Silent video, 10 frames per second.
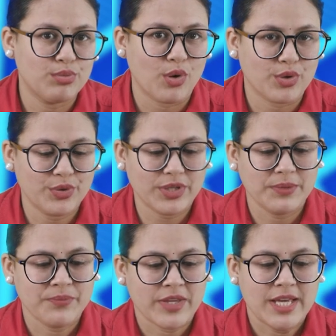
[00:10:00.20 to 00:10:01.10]
block. Okay.
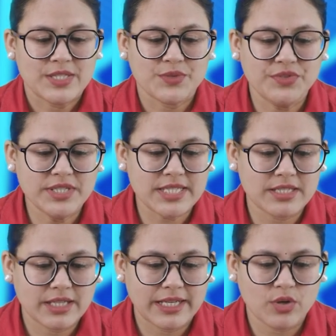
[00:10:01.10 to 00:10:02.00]
So
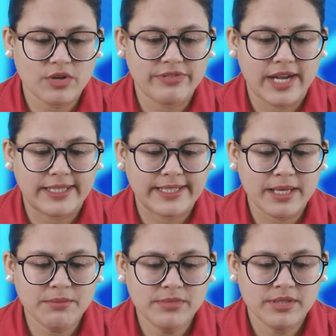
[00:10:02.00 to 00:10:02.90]
first click on File
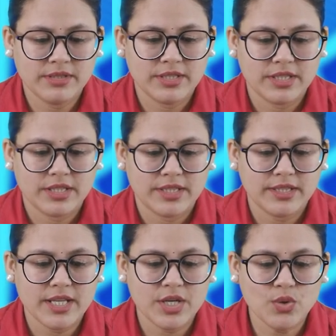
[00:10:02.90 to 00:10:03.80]
tab,
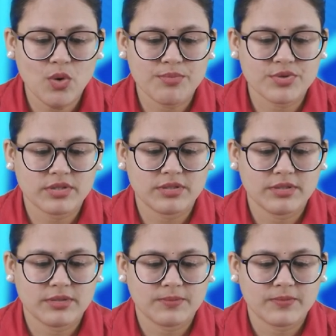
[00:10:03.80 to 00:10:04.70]
the new option,
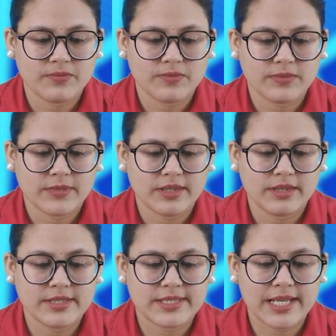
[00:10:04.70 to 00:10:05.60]

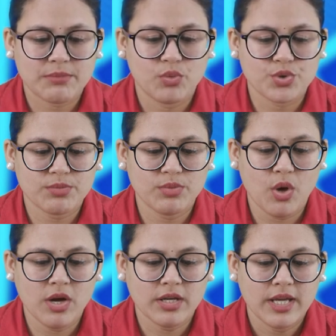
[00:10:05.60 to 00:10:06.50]
then select motion
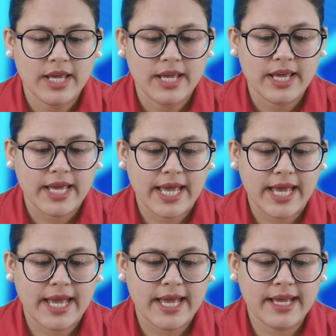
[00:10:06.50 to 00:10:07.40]
block,
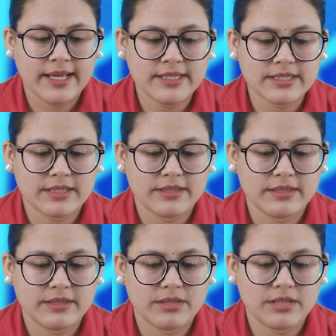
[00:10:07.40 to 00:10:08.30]
and
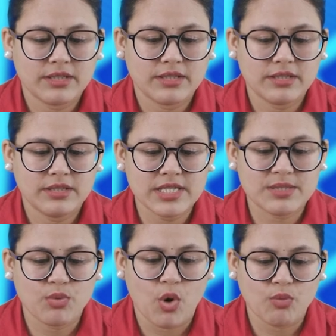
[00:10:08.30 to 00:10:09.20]

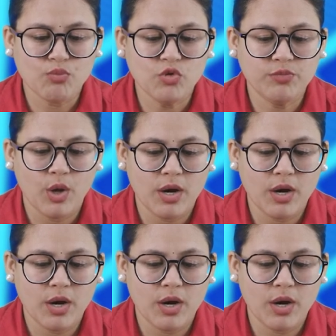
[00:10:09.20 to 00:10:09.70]
this block, move